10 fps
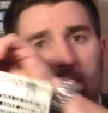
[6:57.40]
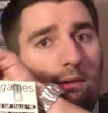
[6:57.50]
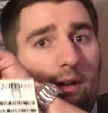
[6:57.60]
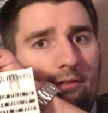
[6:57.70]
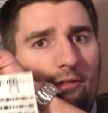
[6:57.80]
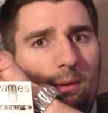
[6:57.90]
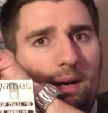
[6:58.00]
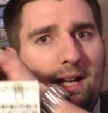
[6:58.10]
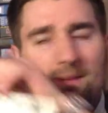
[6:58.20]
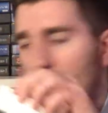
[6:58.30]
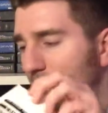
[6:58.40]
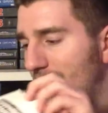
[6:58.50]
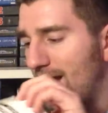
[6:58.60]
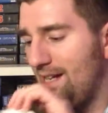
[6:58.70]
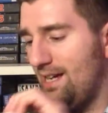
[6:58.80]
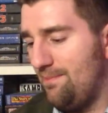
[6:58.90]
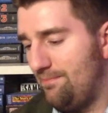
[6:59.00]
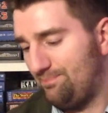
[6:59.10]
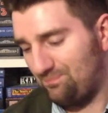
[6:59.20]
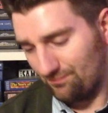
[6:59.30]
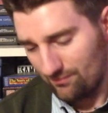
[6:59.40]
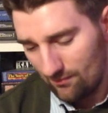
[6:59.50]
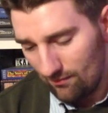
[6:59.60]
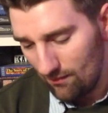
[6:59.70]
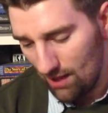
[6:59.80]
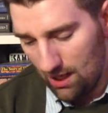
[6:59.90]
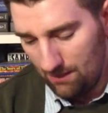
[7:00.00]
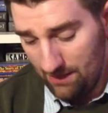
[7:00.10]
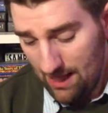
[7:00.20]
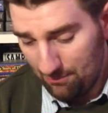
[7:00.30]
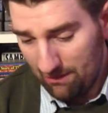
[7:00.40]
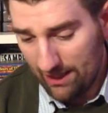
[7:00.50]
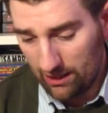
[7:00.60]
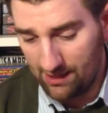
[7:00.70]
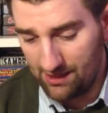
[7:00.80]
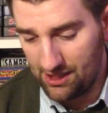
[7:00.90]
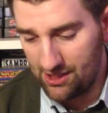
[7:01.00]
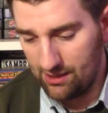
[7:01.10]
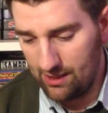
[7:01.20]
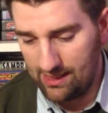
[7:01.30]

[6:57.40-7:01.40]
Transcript: Hold it out the right way, might be handy. Yeah, pretty good condition.